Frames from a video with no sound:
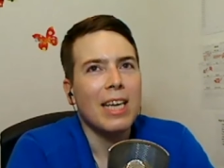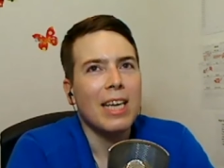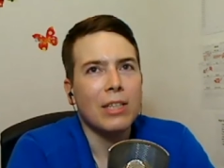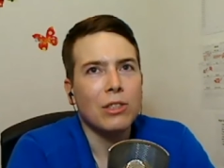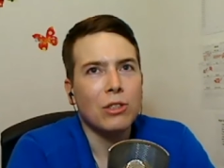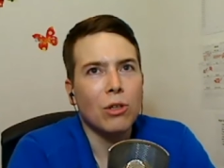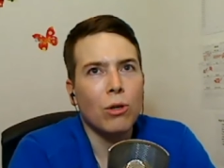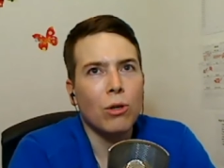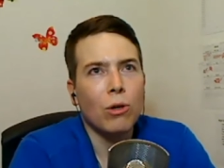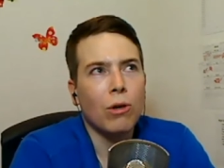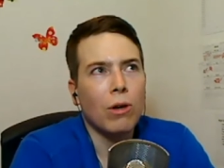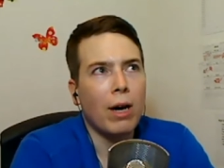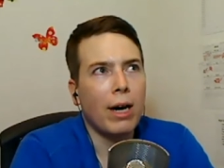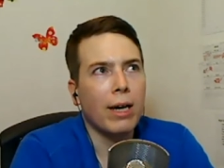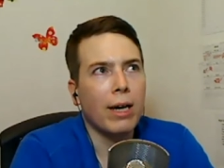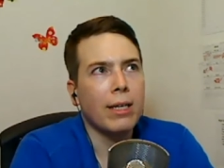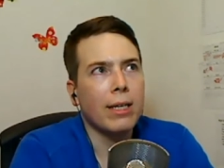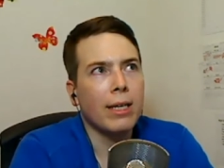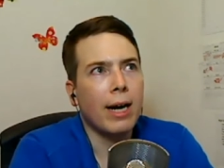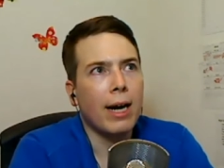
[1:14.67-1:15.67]
Yeah, so
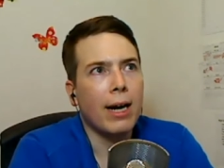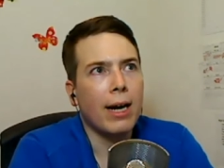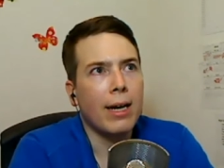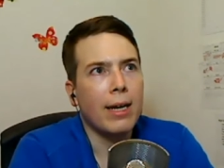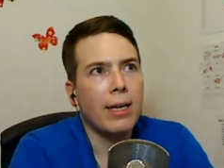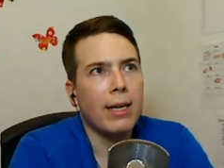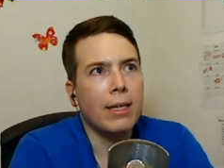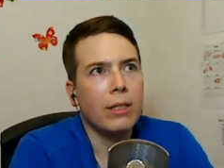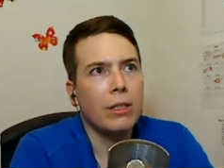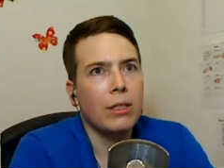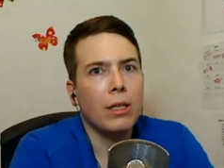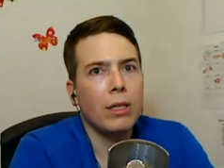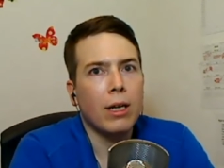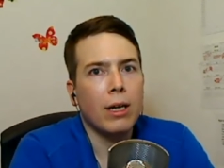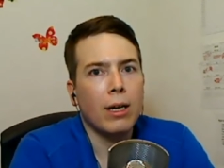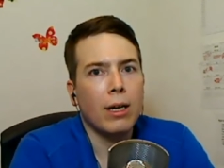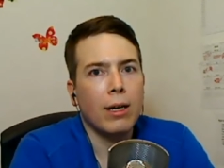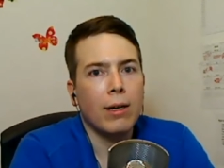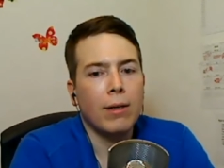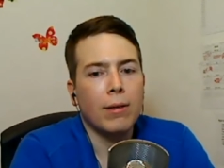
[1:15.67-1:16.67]
I
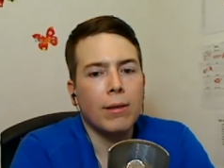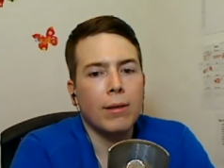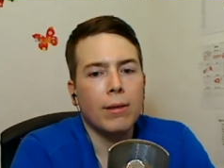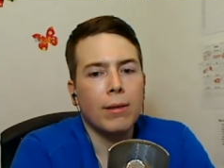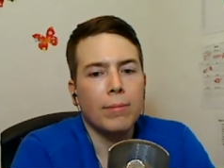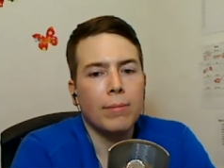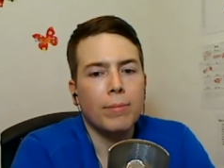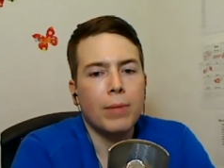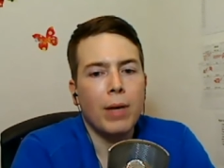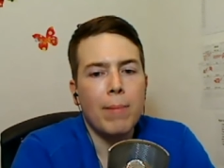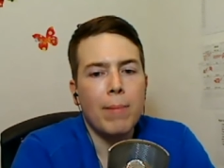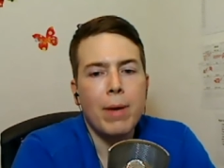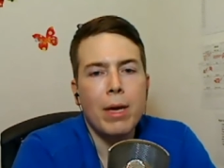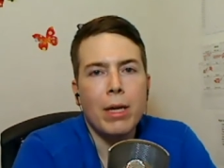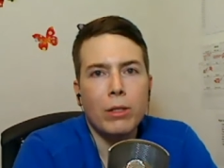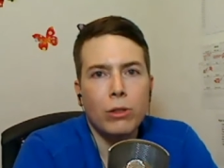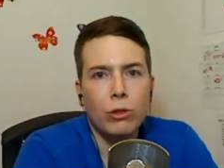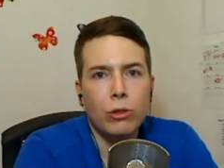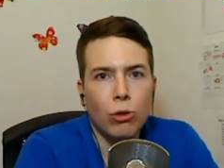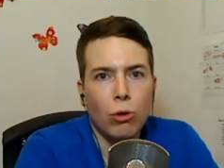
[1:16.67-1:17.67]

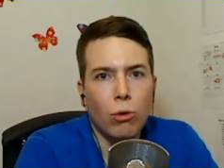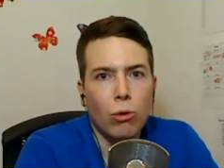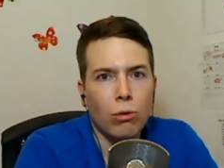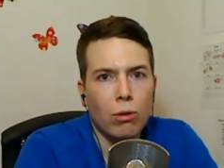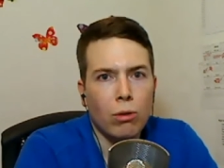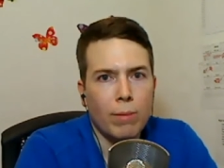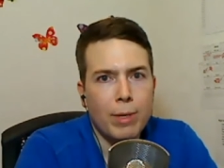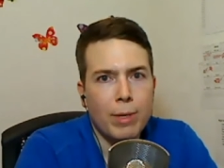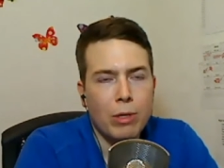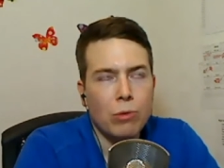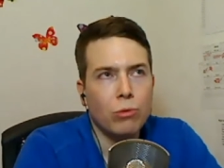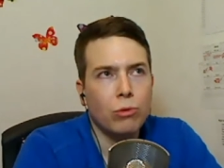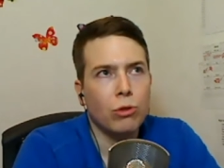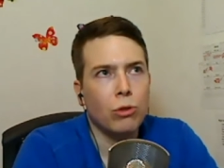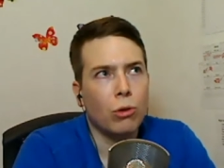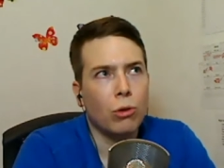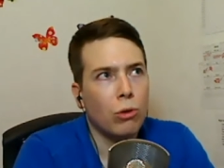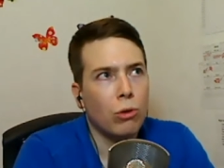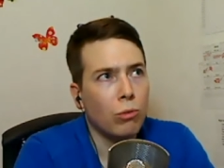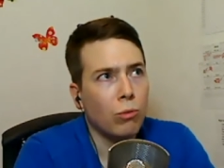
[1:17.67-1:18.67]
met Joel. I met you,
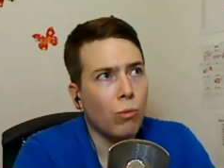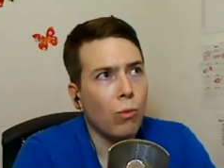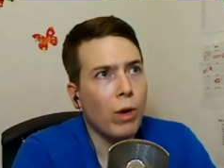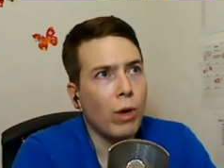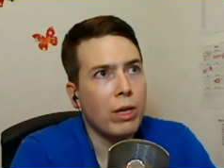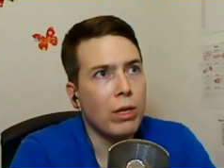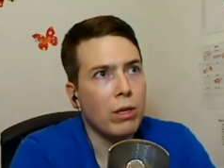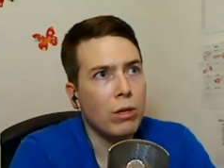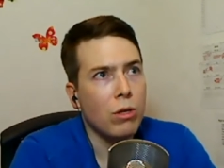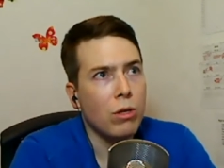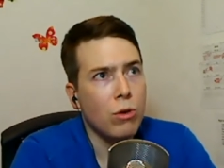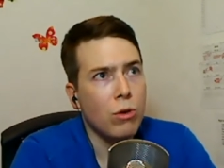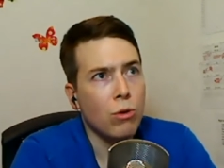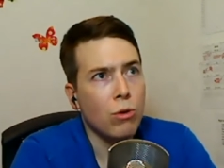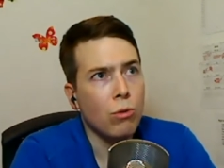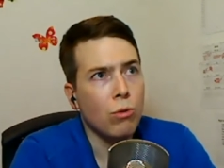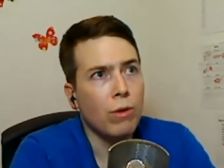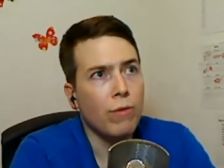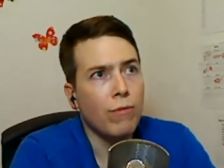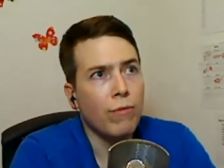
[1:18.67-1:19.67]
Joel, when
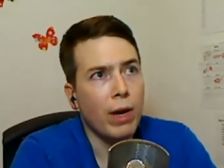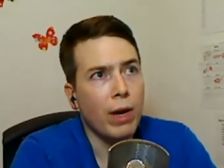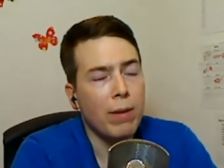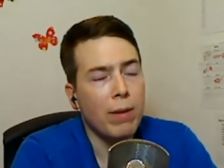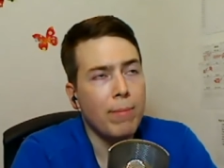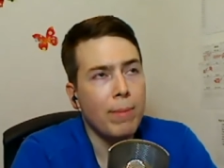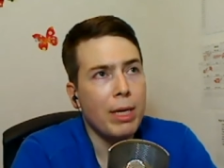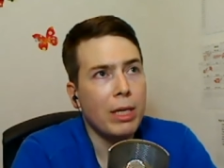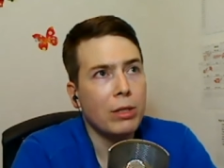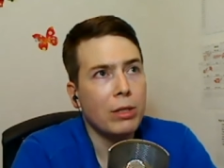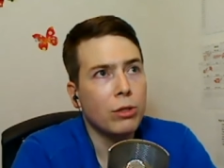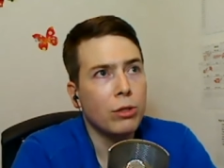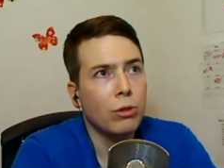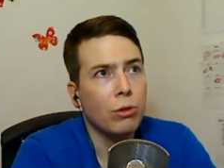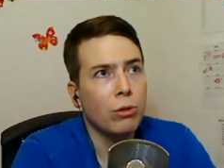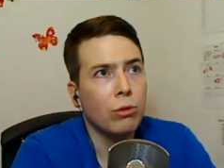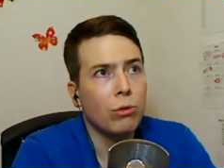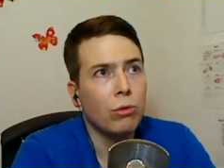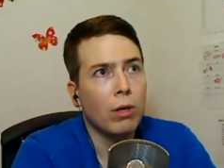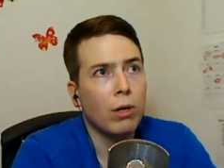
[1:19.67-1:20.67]
you invited me
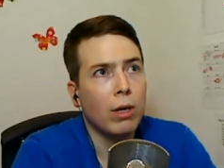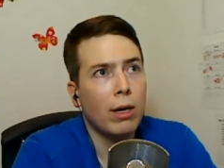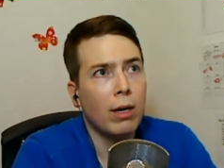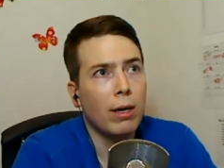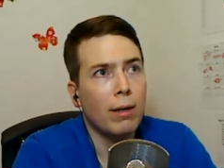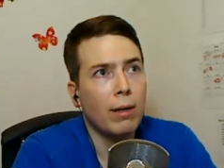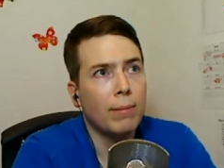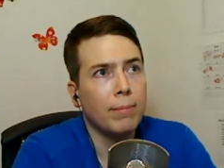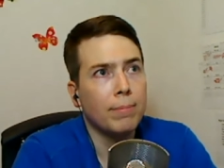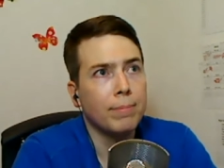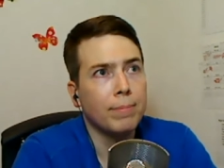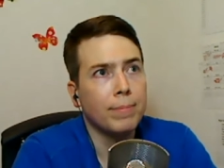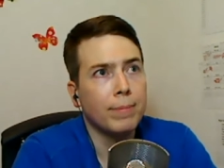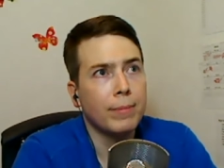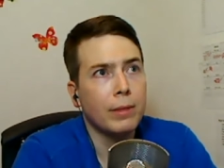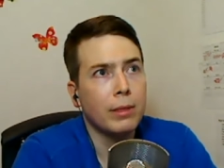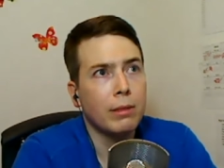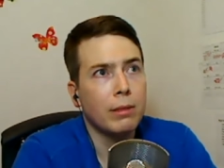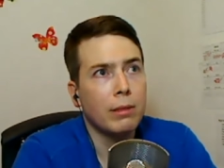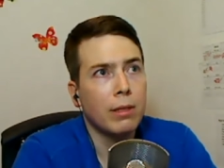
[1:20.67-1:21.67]
to
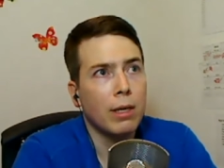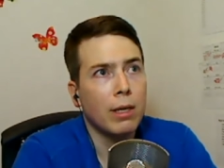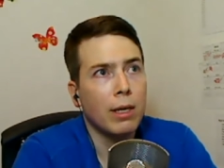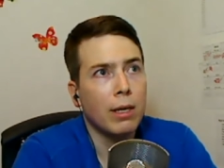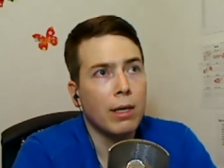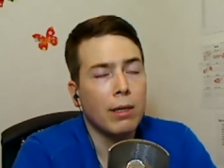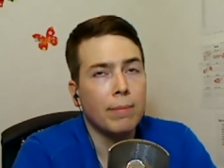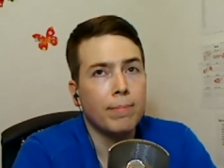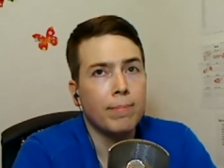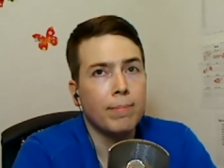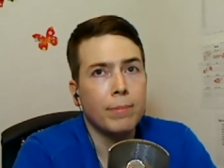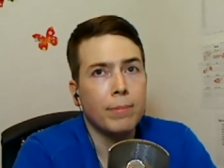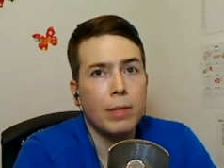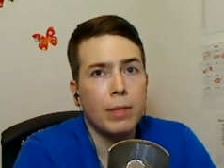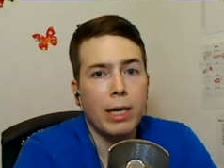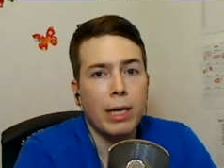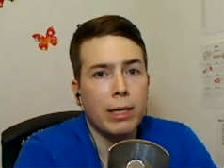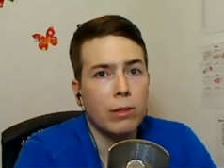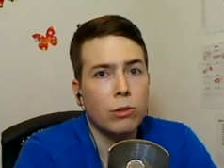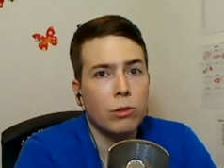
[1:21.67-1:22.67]

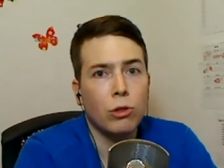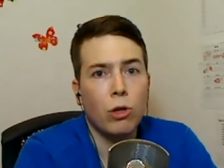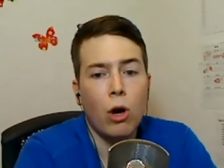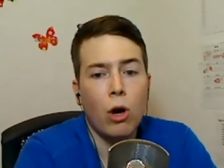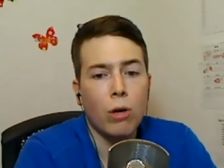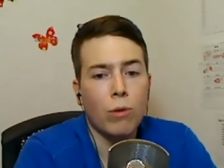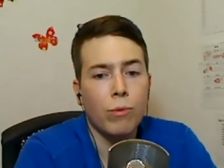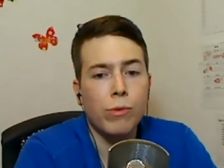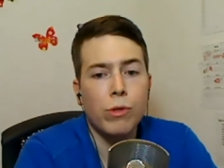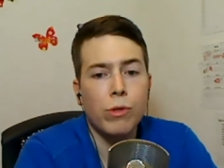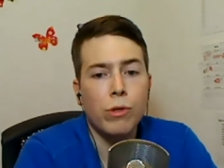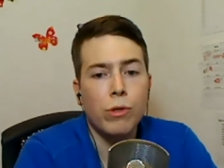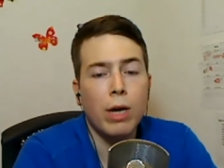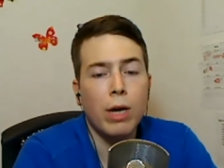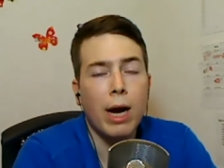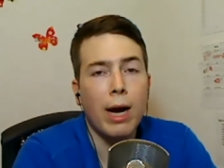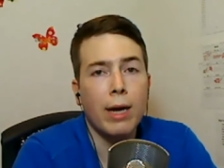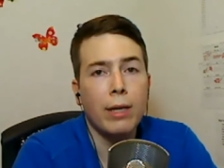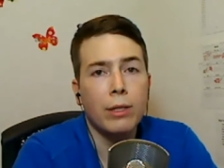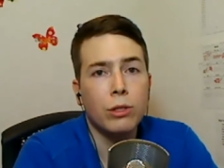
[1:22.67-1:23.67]
like talk with you
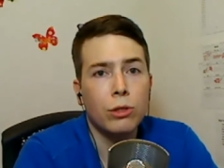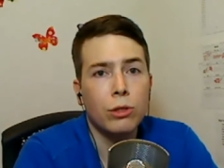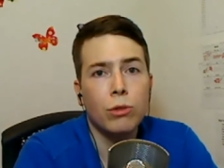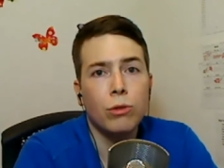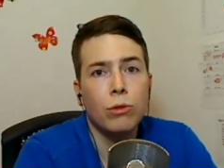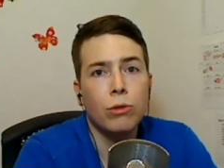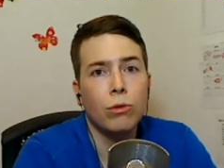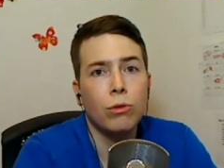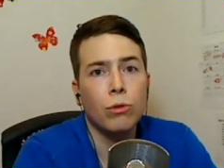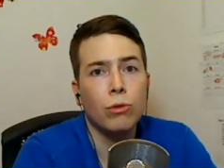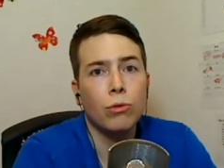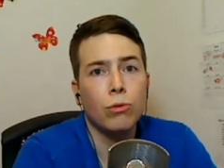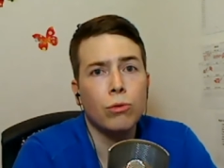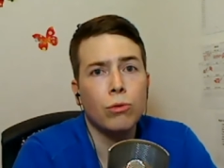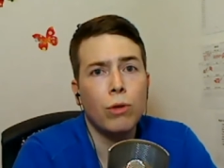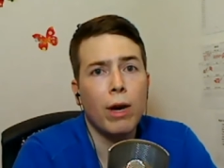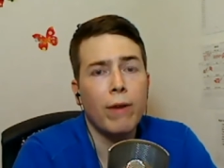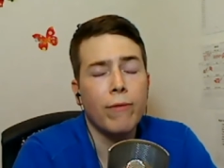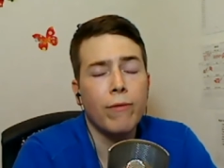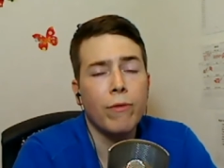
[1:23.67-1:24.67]
guys. You
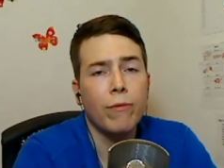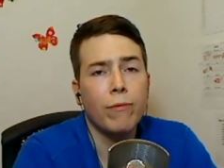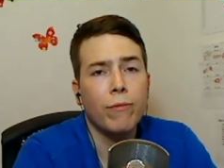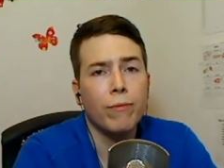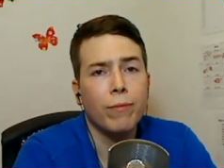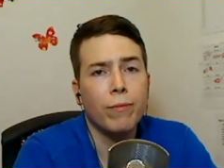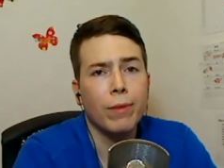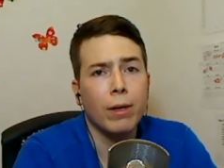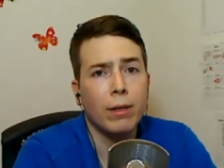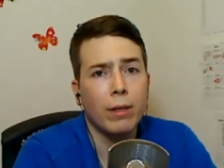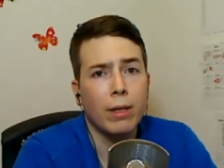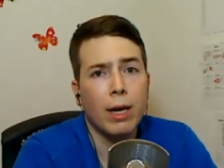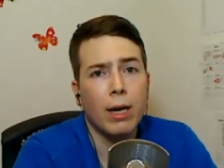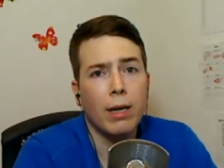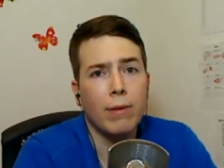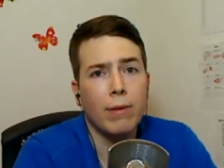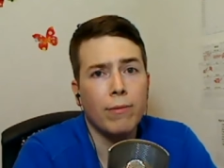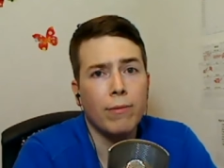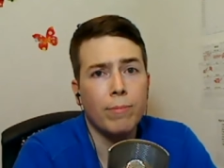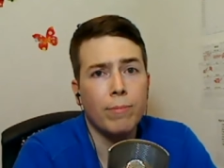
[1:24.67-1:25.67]
have a kind
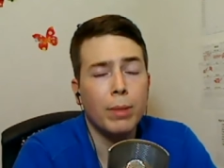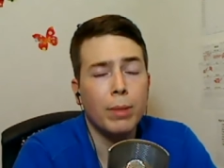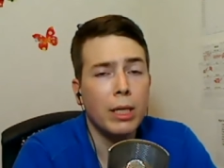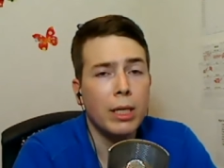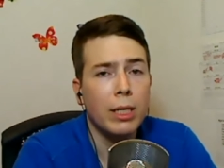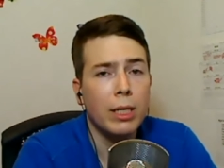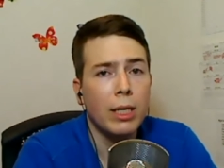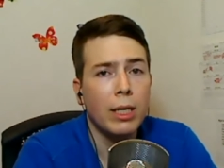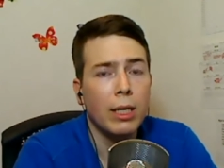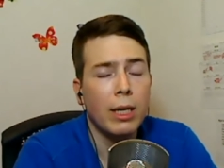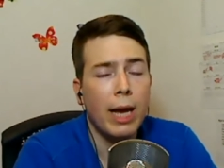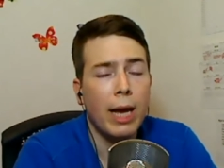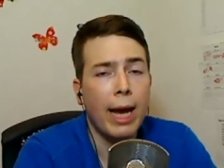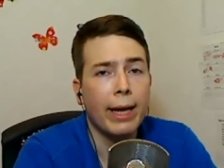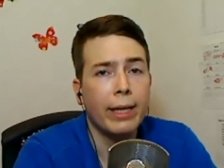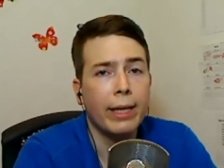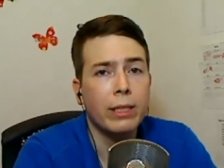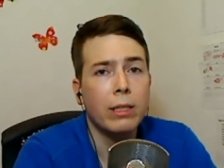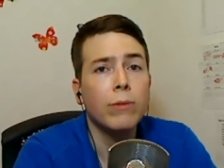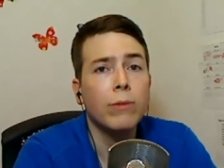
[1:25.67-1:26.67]
of big and
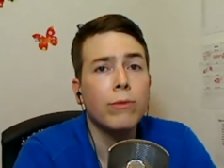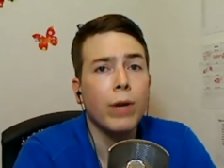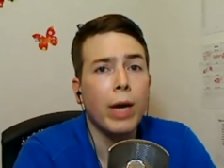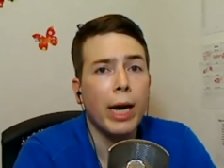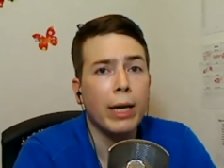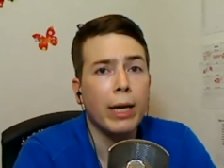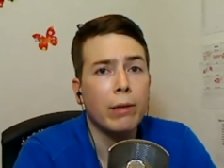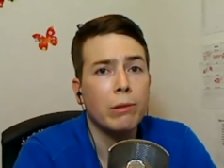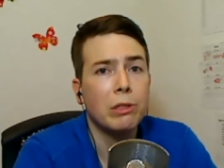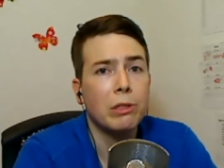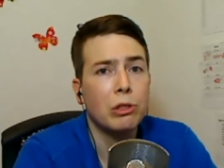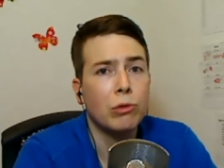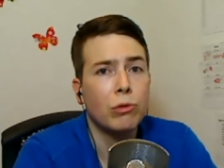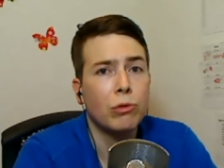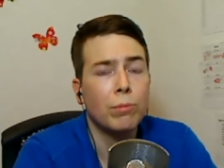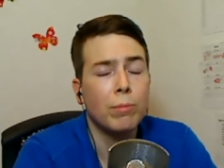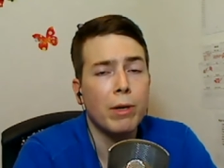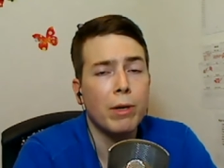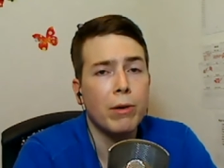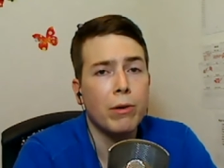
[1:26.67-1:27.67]
active agorist
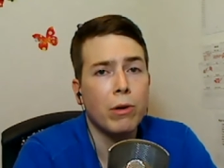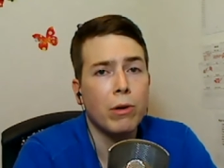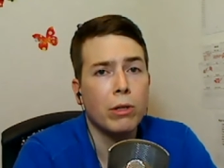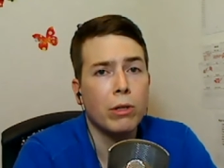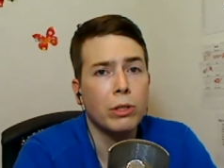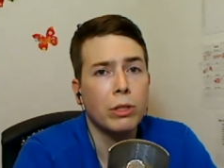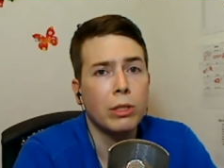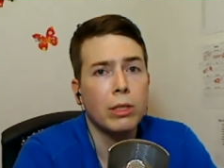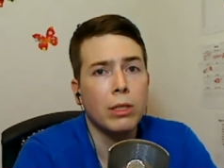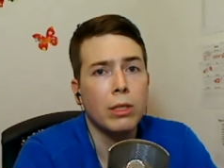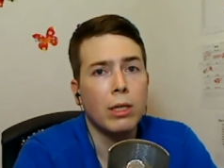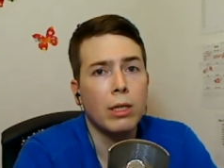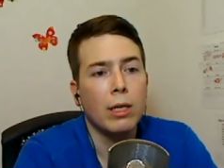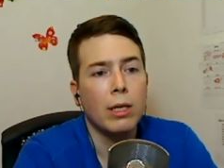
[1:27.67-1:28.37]
group there in Austin,